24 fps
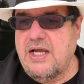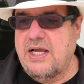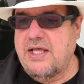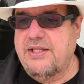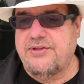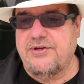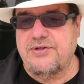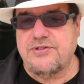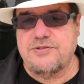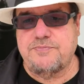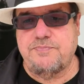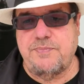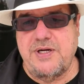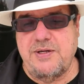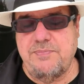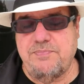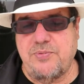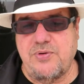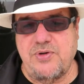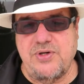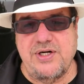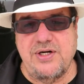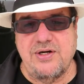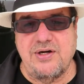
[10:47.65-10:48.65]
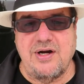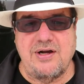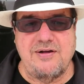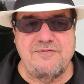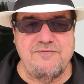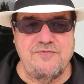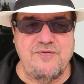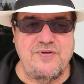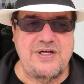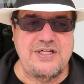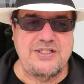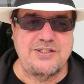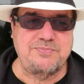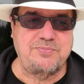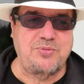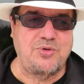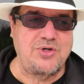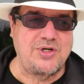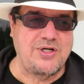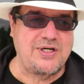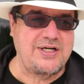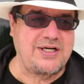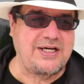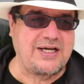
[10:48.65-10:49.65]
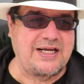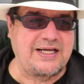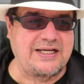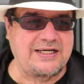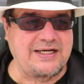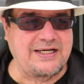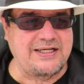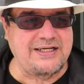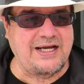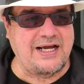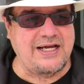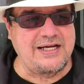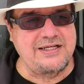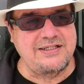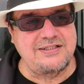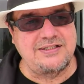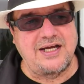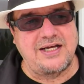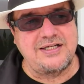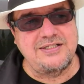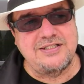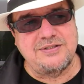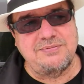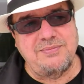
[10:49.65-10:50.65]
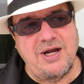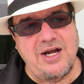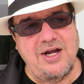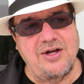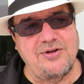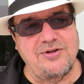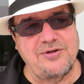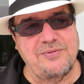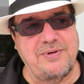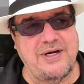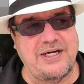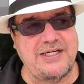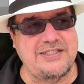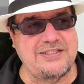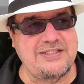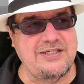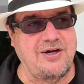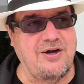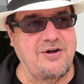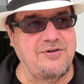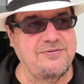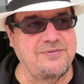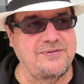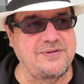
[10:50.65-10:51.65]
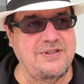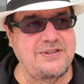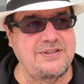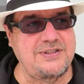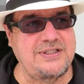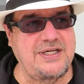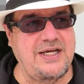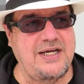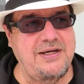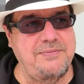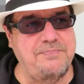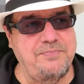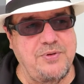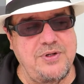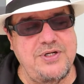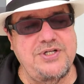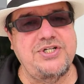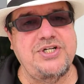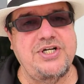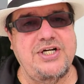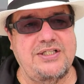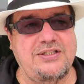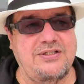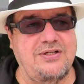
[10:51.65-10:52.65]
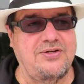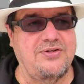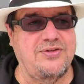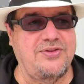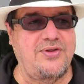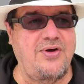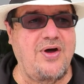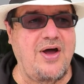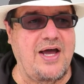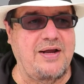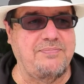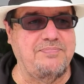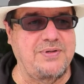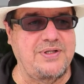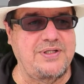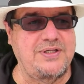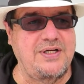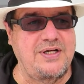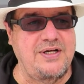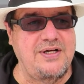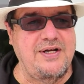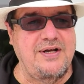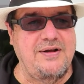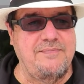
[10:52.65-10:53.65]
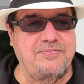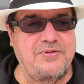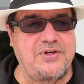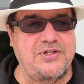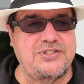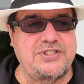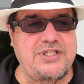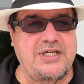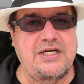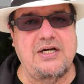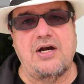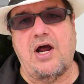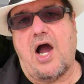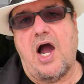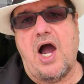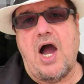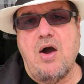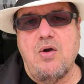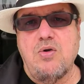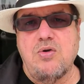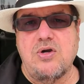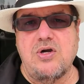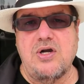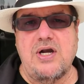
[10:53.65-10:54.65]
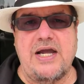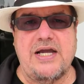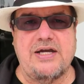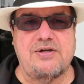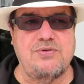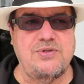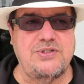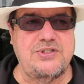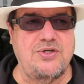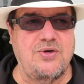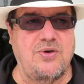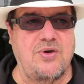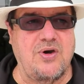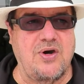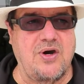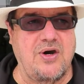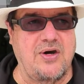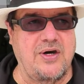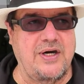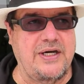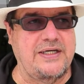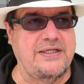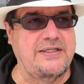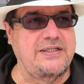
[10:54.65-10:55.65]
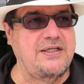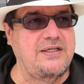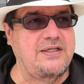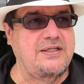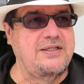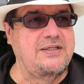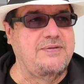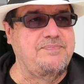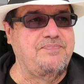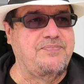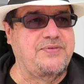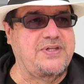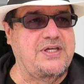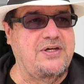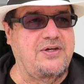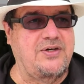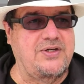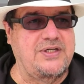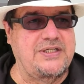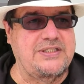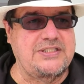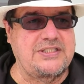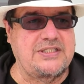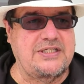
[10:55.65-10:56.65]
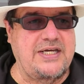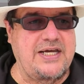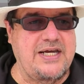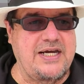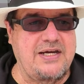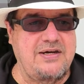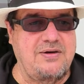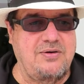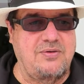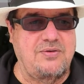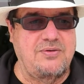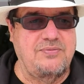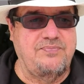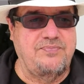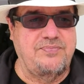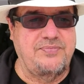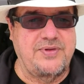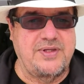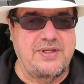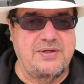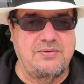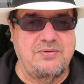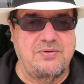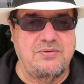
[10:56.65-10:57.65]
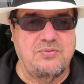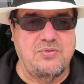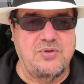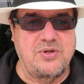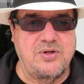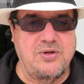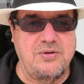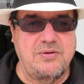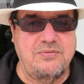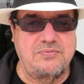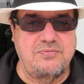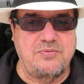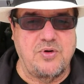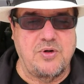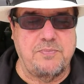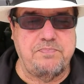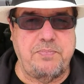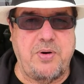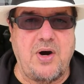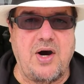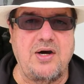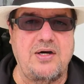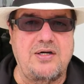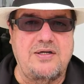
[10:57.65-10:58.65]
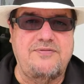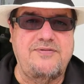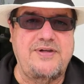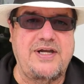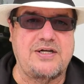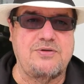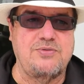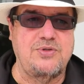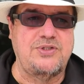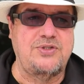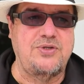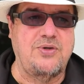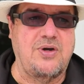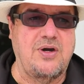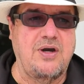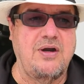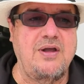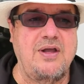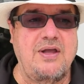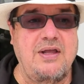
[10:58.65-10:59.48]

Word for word: There's people here on Facebook, and I, I, I smile to myself because I appreciate their thought, but they're saying our Ecuador, and, you know, it's like we're, we're part of Ecuador.